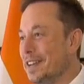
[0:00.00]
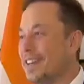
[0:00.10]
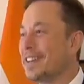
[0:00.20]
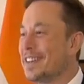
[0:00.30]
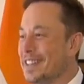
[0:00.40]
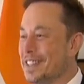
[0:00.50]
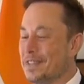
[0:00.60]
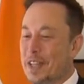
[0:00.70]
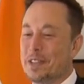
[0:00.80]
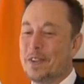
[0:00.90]
because he's,
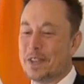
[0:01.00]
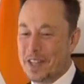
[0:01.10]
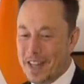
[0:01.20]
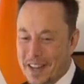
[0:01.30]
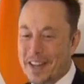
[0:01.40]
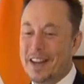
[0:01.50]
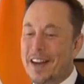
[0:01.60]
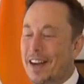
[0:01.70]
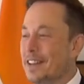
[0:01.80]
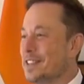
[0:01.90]
he's pushing
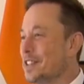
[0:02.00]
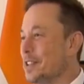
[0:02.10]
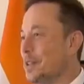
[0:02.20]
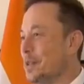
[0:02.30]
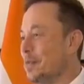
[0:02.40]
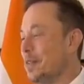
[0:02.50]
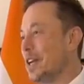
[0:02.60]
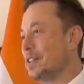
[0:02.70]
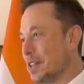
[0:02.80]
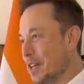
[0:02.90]
us to make
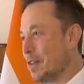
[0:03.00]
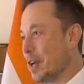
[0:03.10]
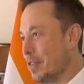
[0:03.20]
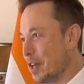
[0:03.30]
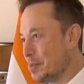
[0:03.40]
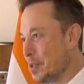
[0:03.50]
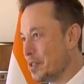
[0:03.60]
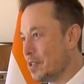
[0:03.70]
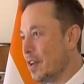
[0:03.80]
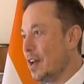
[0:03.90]
significant
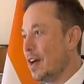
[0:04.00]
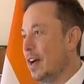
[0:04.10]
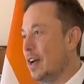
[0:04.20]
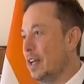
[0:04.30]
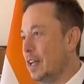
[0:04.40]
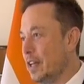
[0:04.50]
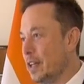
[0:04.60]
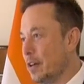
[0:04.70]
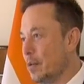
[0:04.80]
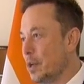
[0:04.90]
investments uh, in
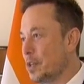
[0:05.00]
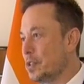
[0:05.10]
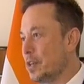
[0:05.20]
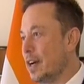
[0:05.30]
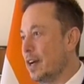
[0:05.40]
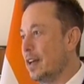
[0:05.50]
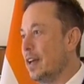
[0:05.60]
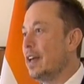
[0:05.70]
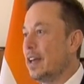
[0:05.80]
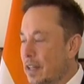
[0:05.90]
India, which uh,
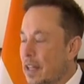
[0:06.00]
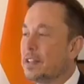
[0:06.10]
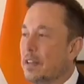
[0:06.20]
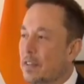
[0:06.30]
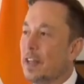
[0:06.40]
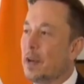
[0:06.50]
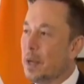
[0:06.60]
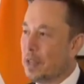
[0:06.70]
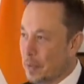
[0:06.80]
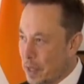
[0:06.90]
is something that we,
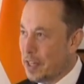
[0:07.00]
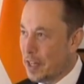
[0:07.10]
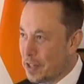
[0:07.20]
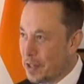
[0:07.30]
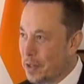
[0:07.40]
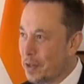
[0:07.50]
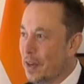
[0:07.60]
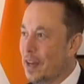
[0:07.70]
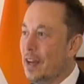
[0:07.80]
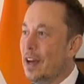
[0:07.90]
that we intend to do.
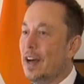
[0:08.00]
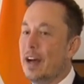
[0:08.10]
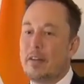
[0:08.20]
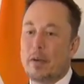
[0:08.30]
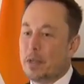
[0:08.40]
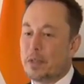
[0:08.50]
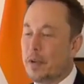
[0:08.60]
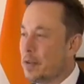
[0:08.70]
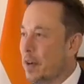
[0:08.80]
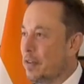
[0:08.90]
Um, and we're just trying
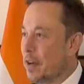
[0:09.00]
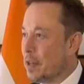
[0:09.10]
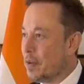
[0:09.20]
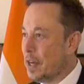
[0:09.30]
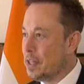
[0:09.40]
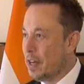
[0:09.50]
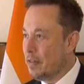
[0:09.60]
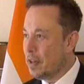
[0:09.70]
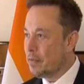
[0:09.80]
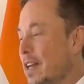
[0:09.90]
to figure out the right
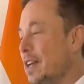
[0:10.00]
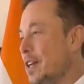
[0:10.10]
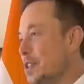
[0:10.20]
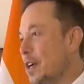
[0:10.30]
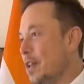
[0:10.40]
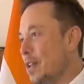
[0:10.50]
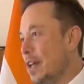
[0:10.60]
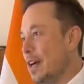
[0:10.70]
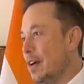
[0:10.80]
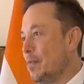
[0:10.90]
timing. In a nutshell,
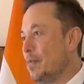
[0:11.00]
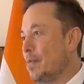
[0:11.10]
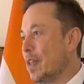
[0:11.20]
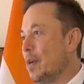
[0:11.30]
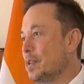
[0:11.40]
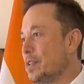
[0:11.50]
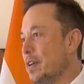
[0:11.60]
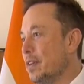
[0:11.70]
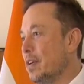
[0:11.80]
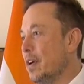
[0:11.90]
um, it was
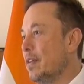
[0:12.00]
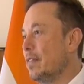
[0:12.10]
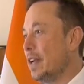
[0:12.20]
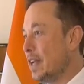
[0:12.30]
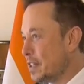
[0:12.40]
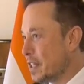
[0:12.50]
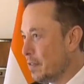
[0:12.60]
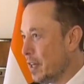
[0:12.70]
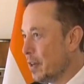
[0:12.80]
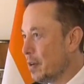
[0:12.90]
a, a, fantastic
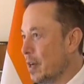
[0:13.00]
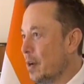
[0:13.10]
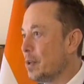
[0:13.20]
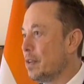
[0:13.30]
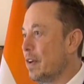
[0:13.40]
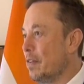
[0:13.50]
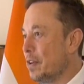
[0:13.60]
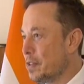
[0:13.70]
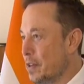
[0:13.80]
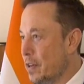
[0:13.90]
meeting with the Prime
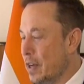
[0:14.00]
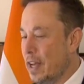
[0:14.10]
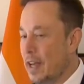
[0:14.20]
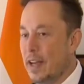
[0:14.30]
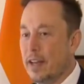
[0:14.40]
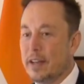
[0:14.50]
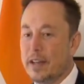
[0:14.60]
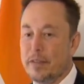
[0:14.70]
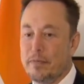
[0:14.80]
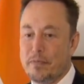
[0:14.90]
Minister, and
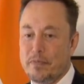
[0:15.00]
um,